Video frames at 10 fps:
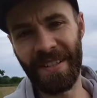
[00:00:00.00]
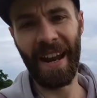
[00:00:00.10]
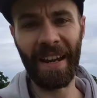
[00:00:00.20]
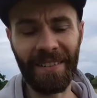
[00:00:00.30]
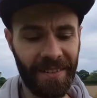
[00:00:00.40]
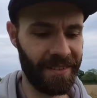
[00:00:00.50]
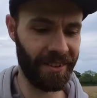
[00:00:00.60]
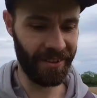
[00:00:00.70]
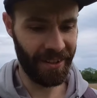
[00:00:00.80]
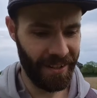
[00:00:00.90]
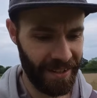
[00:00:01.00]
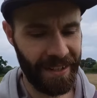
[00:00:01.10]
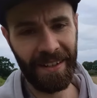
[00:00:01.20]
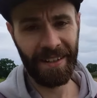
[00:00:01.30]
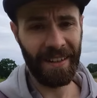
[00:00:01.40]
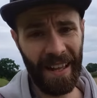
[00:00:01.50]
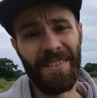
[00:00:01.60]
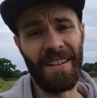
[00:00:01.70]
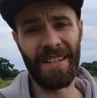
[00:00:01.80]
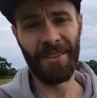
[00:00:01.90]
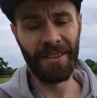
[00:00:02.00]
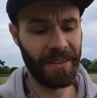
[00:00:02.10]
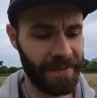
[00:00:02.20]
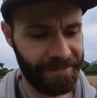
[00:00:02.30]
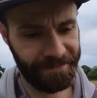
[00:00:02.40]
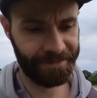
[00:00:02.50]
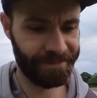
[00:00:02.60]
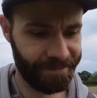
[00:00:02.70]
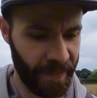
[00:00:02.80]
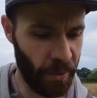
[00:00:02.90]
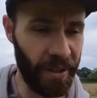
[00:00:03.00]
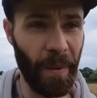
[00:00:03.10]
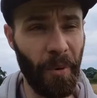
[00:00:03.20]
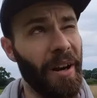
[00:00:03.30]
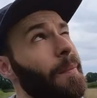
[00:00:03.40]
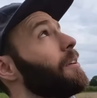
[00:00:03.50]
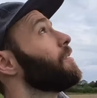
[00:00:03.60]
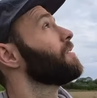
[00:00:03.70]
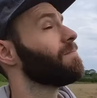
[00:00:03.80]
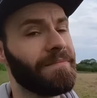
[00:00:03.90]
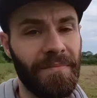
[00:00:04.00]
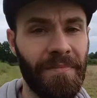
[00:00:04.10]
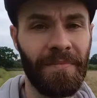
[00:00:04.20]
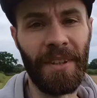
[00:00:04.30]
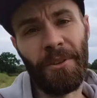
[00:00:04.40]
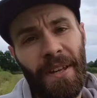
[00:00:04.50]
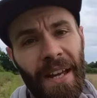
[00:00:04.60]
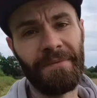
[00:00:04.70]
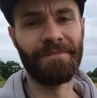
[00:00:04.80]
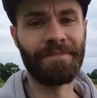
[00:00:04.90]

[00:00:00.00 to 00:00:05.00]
and snacks, so that's ideal. Oh, and an umbrella because the UK.